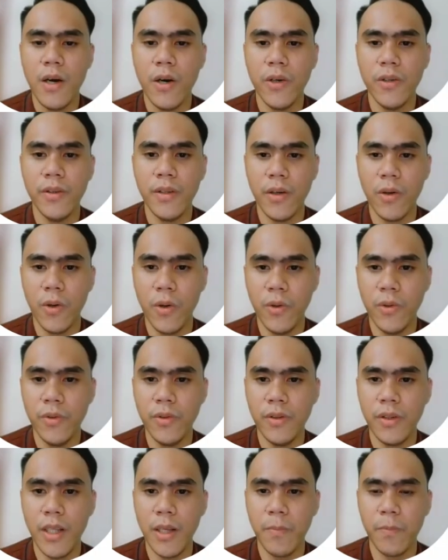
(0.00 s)
on their
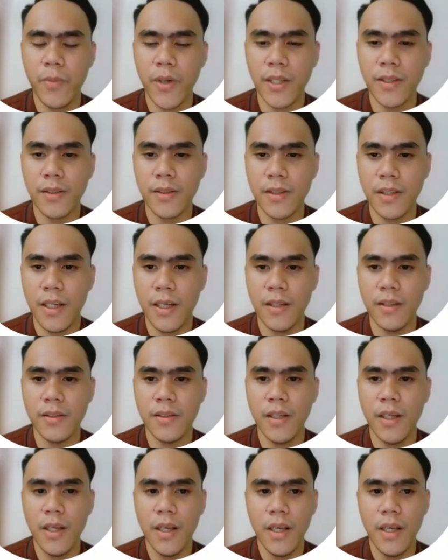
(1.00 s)
own team process
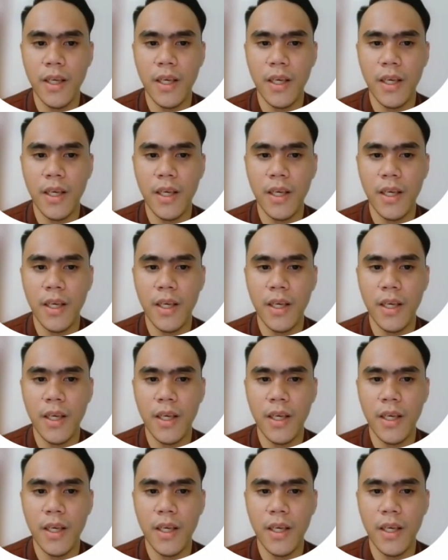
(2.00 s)
skills.